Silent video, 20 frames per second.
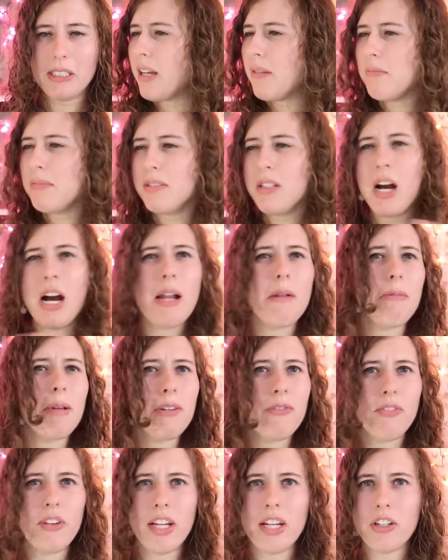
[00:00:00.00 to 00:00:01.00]
I'm not a
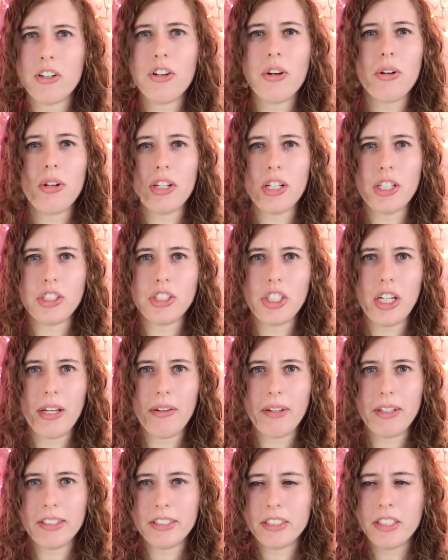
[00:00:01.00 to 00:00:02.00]
big fan of coconut
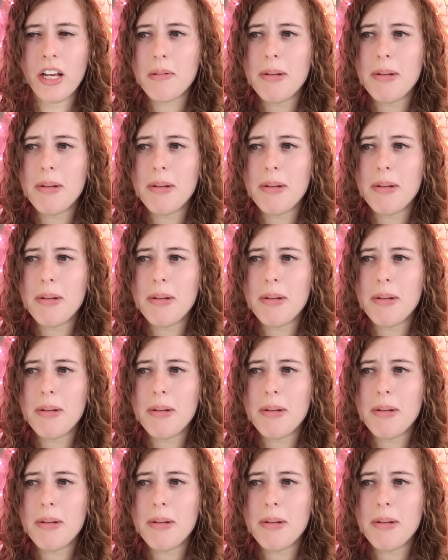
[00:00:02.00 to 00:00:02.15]
shavings.